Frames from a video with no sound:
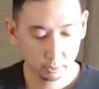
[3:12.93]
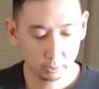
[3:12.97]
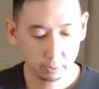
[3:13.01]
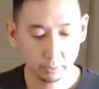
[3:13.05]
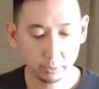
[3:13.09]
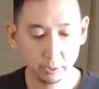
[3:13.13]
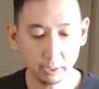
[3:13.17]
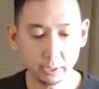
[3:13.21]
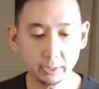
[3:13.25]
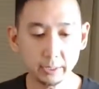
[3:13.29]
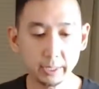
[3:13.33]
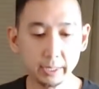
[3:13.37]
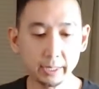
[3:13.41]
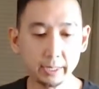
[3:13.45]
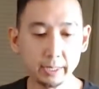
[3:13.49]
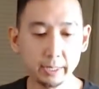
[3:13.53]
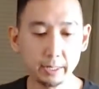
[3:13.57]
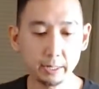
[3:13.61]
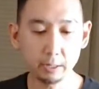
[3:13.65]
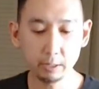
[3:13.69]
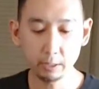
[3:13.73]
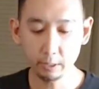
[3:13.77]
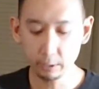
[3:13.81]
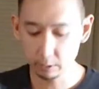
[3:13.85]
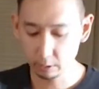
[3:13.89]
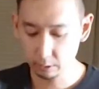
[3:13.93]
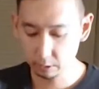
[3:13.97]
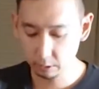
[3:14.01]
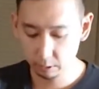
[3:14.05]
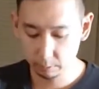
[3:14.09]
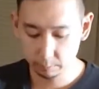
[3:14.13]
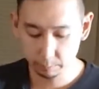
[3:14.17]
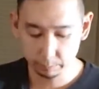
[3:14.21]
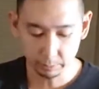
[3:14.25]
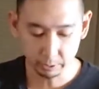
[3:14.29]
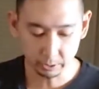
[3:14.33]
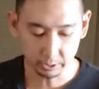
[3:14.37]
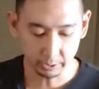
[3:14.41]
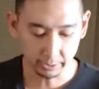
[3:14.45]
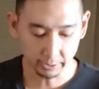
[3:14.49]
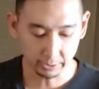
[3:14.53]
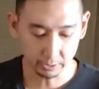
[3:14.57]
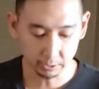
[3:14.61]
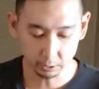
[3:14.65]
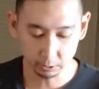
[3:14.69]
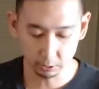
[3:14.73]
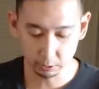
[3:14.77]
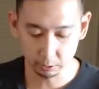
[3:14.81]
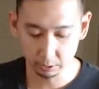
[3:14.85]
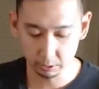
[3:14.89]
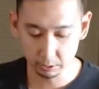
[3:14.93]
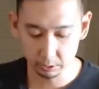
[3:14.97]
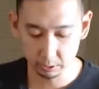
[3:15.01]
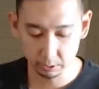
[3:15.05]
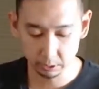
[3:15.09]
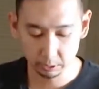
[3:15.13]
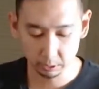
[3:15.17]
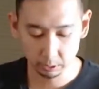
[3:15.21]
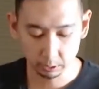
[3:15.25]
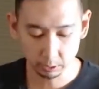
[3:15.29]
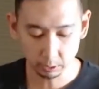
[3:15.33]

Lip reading: things like carrots, potatoes,